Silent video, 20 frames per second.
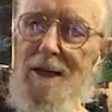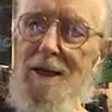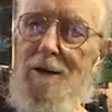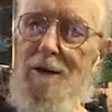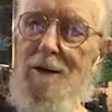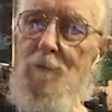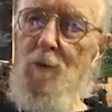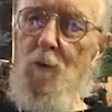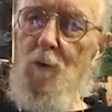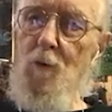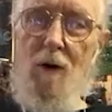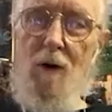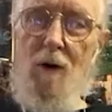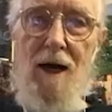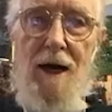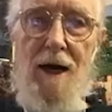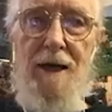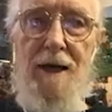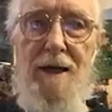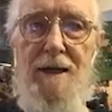him
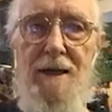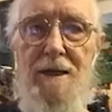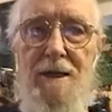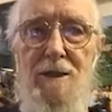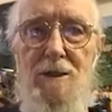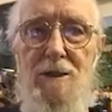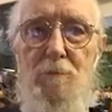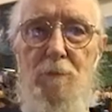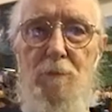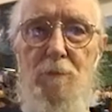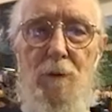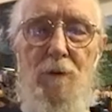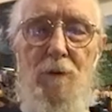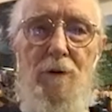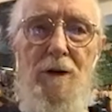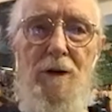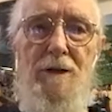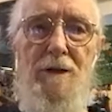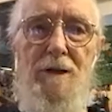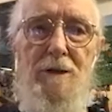why he
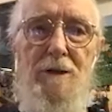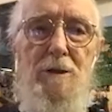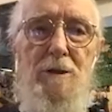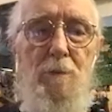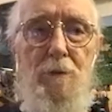supported this